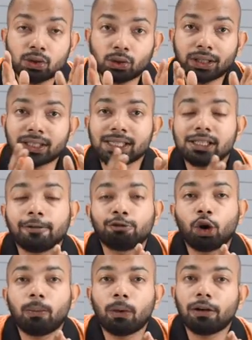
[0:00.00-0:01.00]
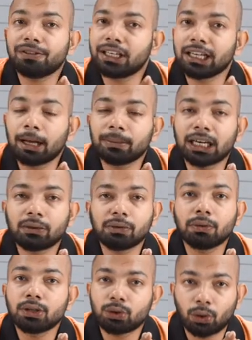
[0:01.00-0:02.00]
so this is the form of income that we
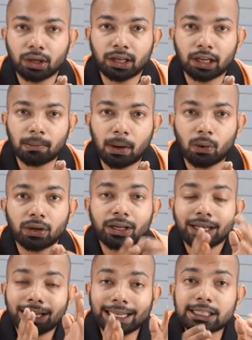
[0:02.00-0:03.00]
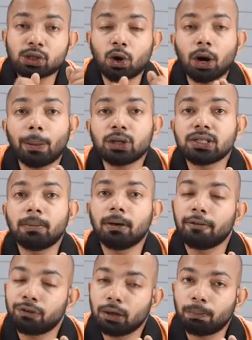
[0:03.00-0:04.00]
were talking about let's talk about some
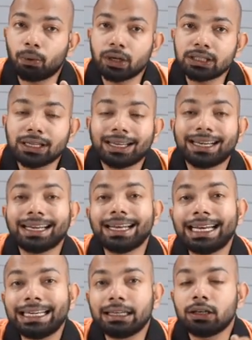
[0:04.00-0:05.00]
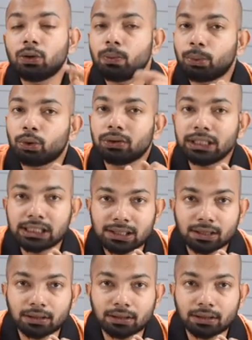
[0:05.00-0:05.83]
different points related to both these